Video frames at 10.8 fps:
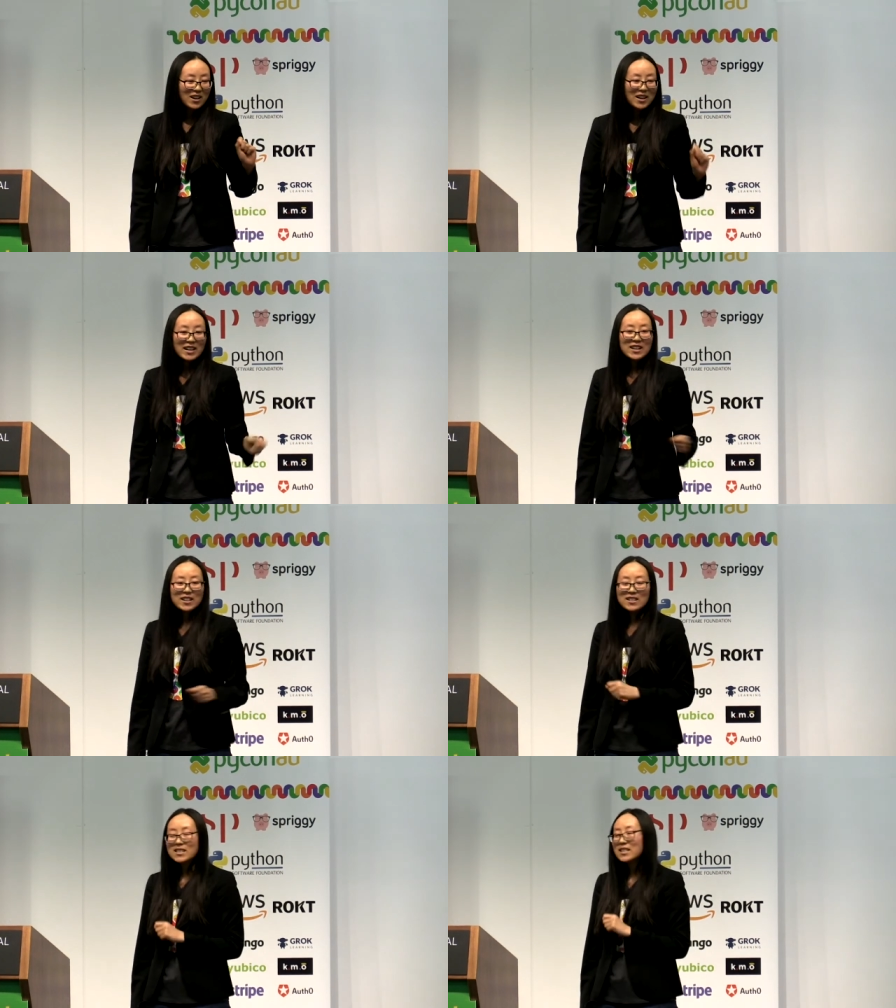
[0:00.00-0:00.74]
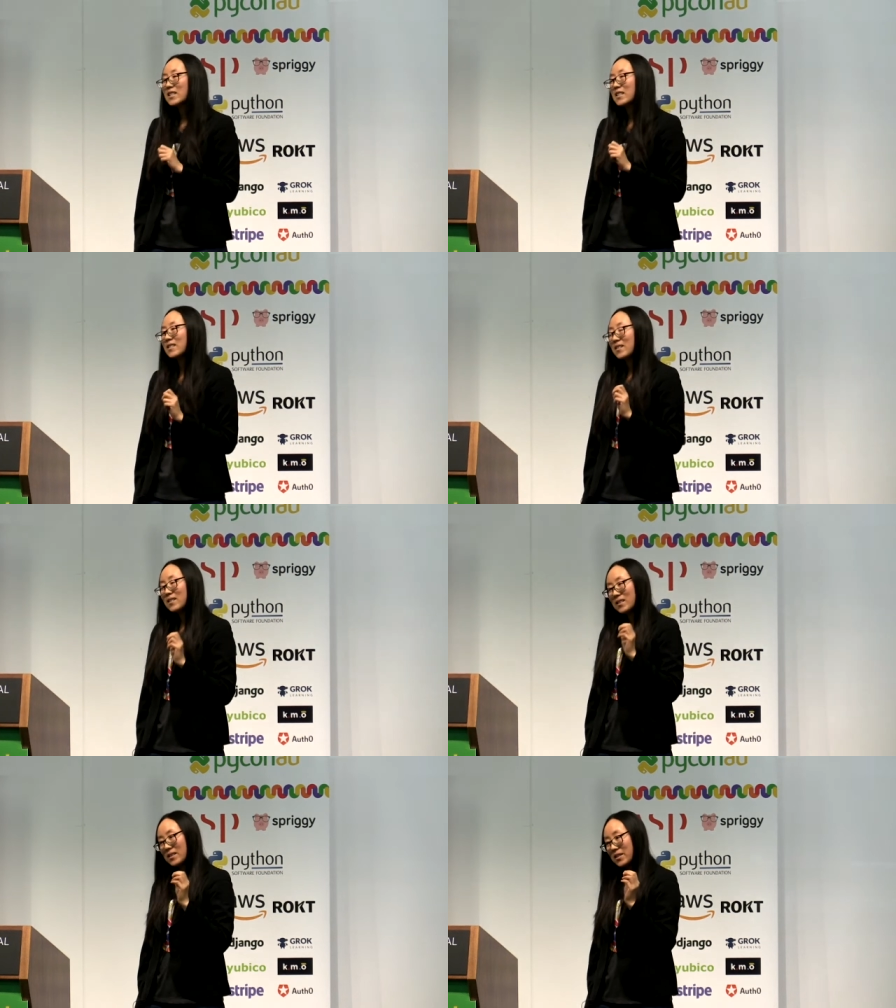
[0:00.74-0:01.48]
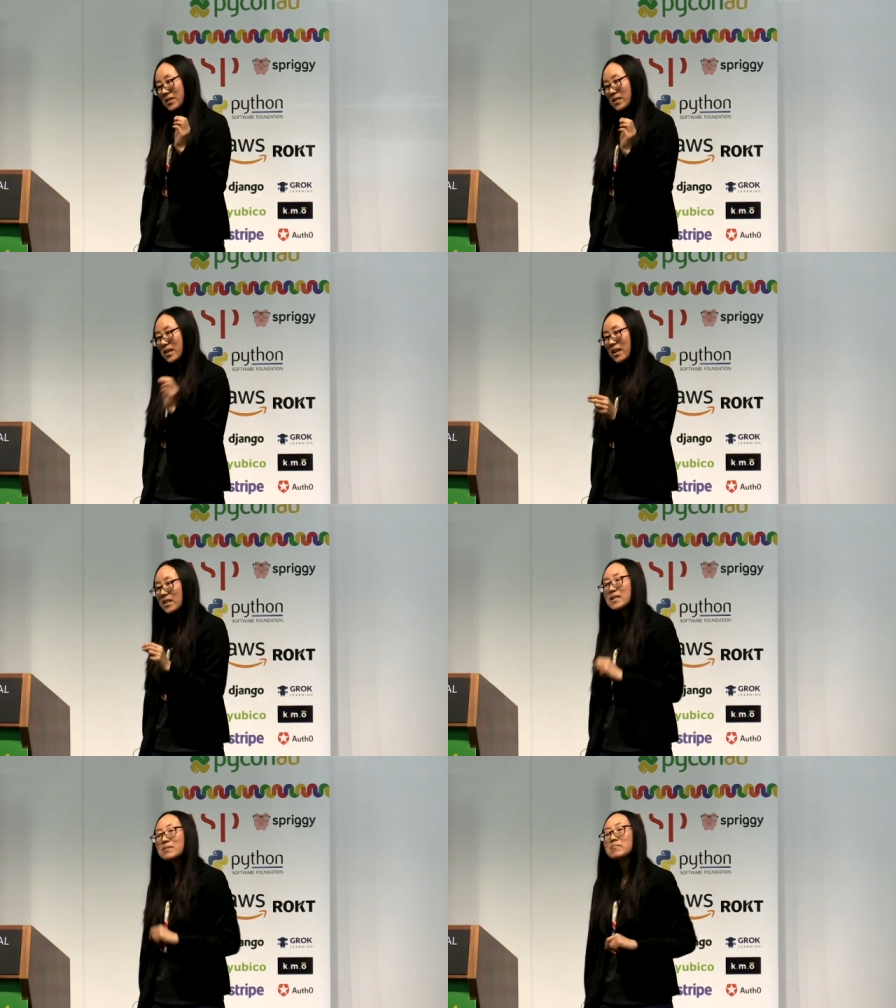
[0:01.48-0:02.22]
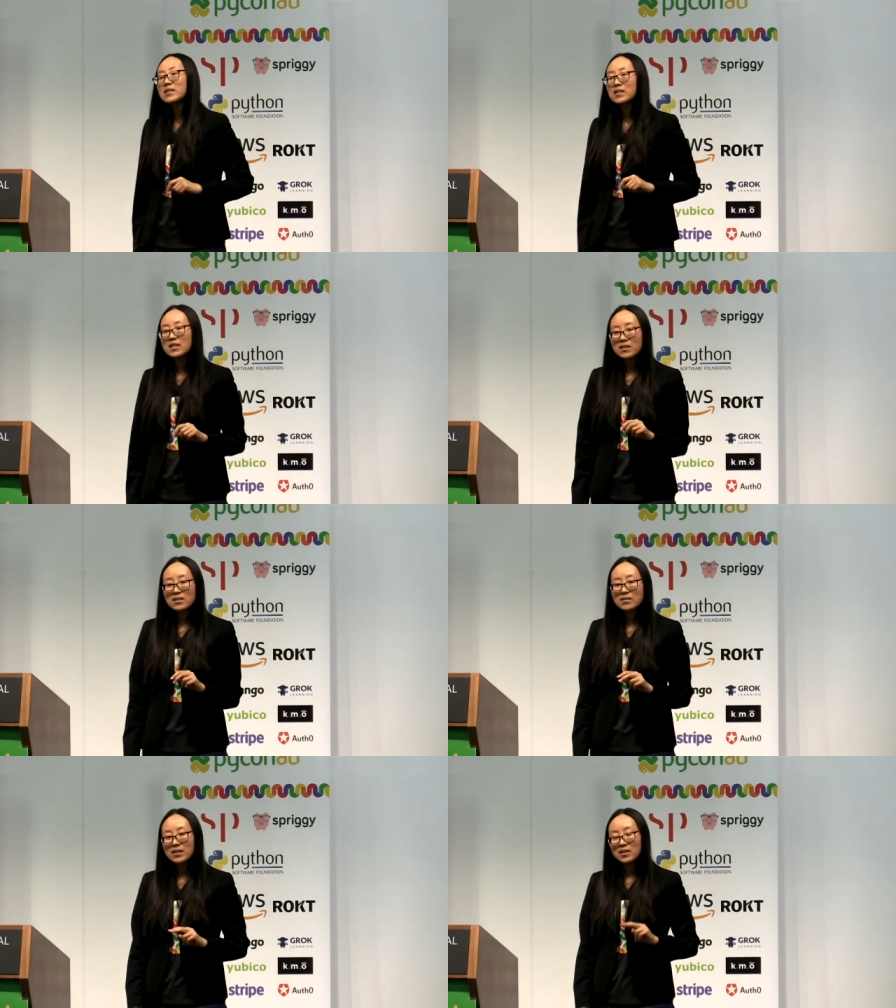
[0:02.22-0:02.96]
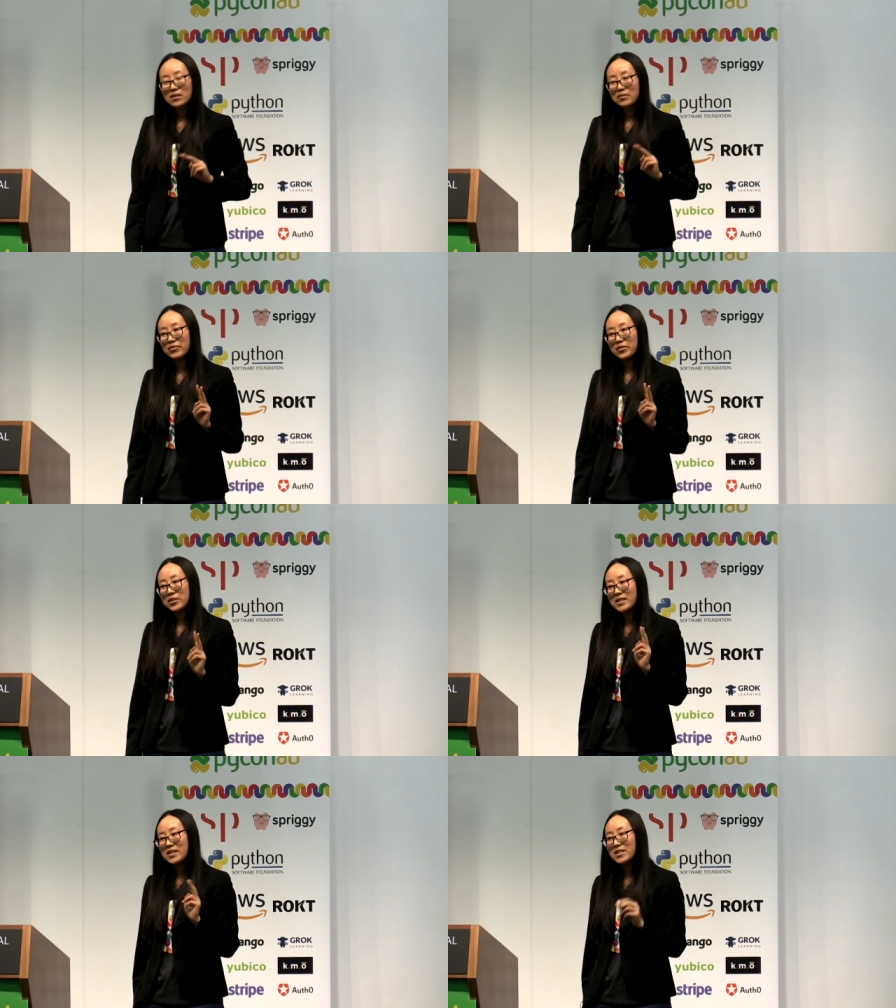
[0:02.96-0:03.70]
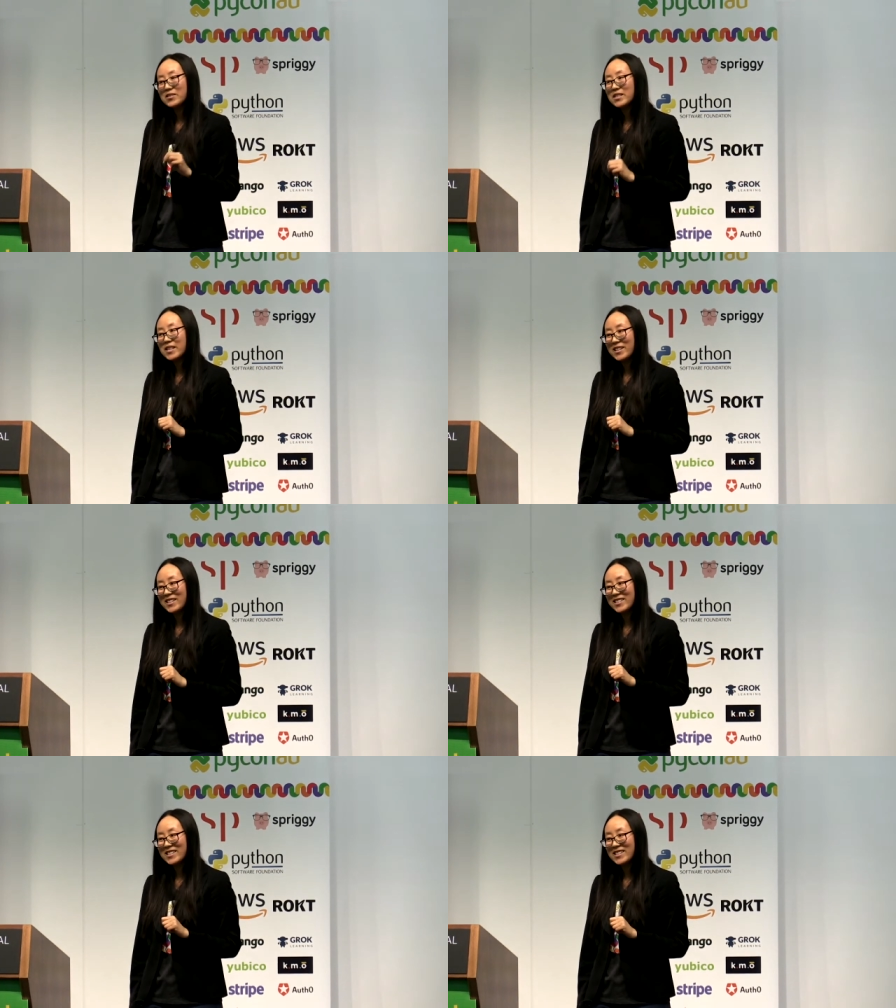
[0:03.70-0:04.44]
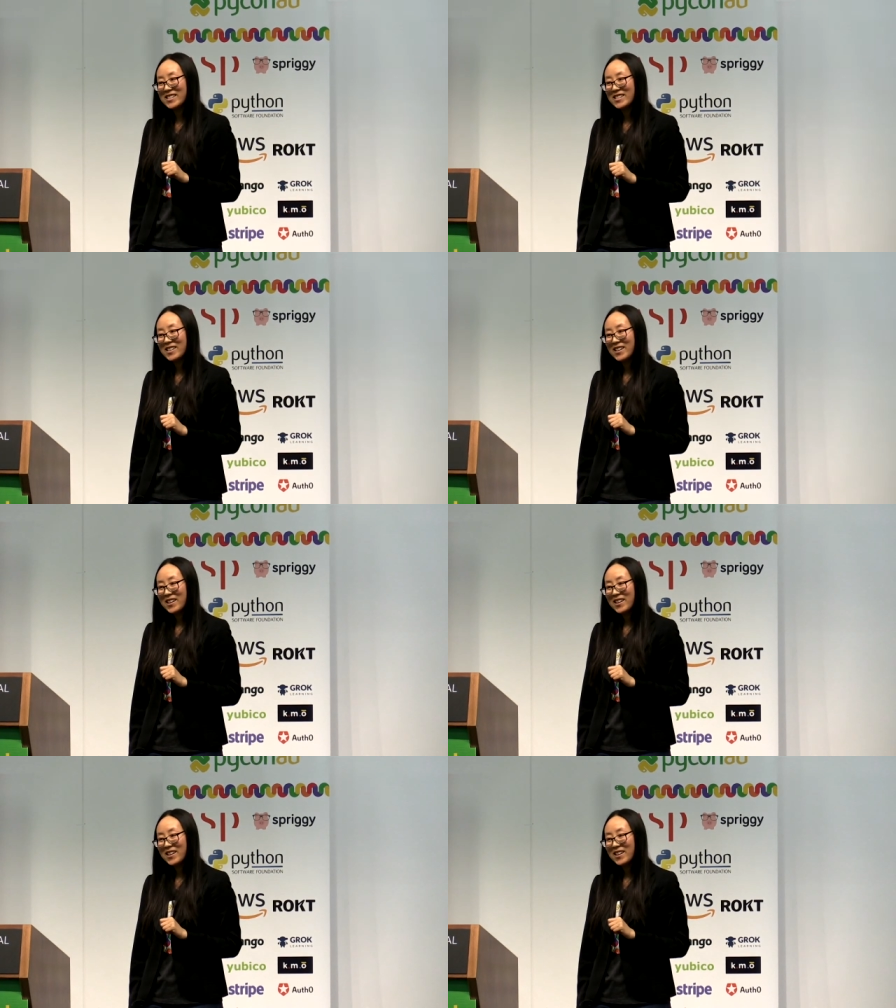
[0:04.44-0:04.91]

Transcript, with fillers: I needed to, to say something to you in the first two seconds